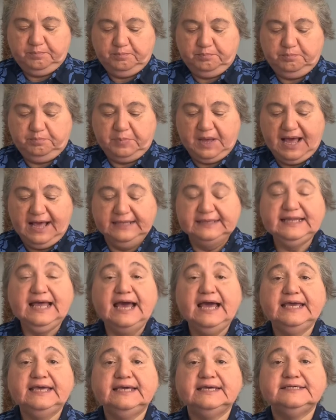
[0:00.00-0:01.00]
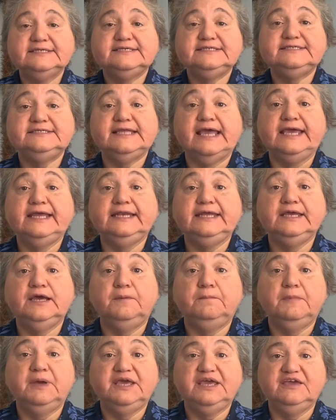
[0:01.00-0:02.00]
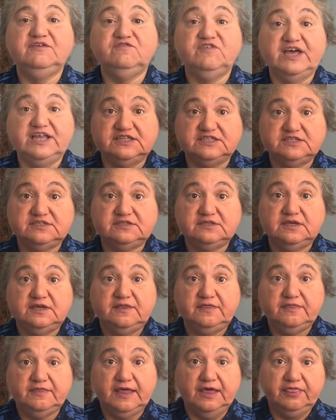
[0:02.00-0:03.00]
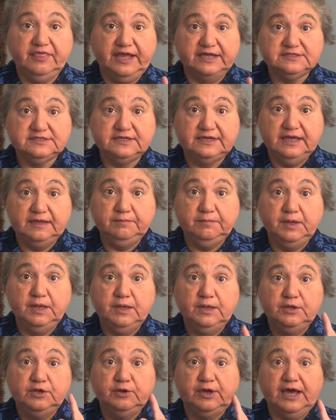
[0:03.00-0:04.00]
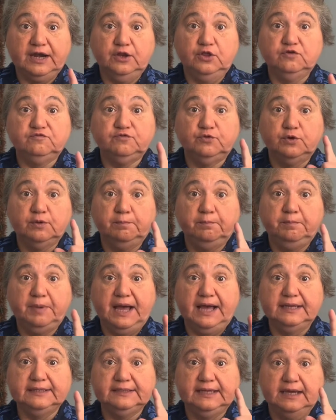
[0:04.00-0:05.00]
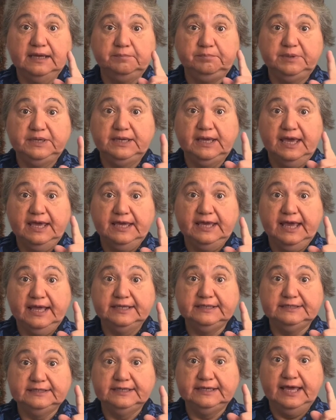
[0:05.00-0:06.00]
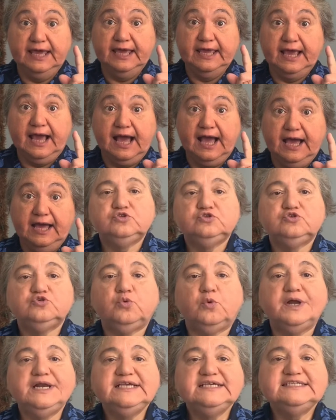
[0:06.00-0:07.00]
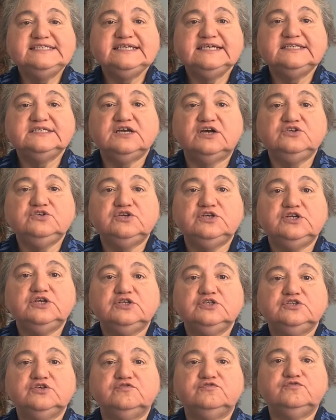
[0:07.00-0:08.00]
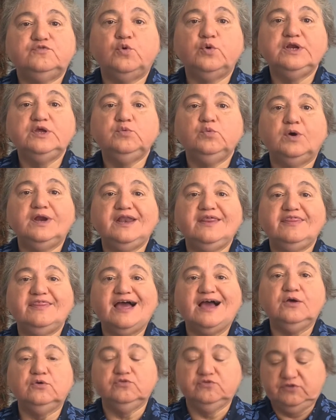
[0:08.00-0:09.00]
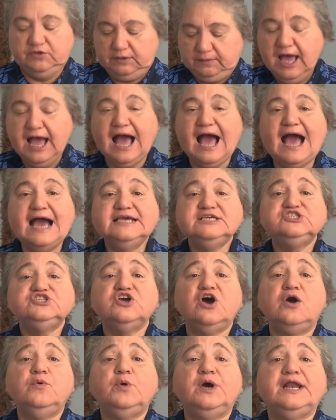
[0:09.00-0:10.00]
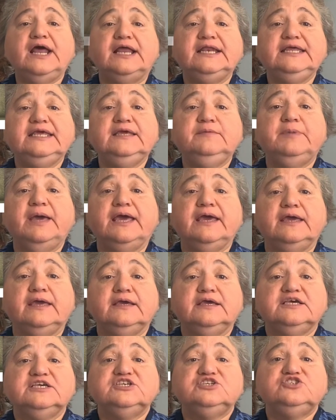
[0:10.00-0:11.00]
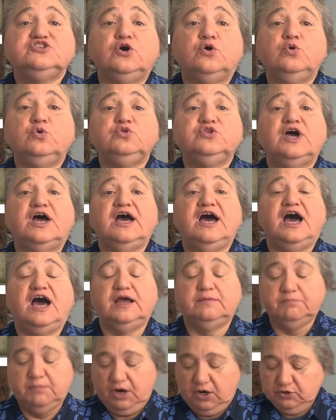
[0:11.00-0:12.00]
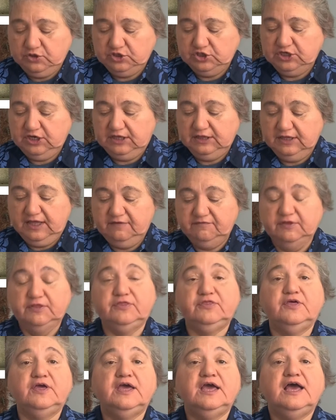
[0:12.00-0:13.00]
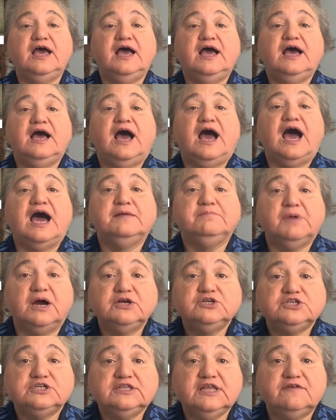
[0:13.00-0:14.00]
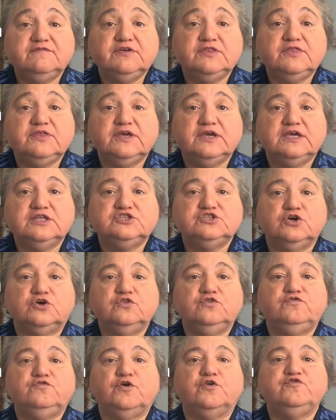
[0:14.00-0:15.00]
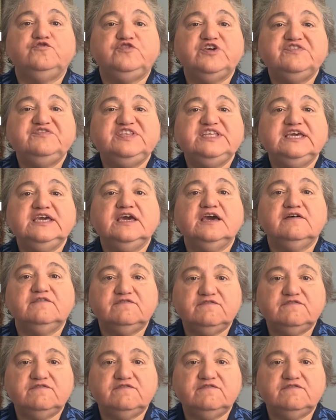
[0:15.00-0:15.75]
Bandai Stadium Events. Now that's a name you gotta look for, Bandai, B-A-N-D-A-I. 2,600 to 41,000. I saw one on eBay sold on March 11th on March 11th, it sold for $55,000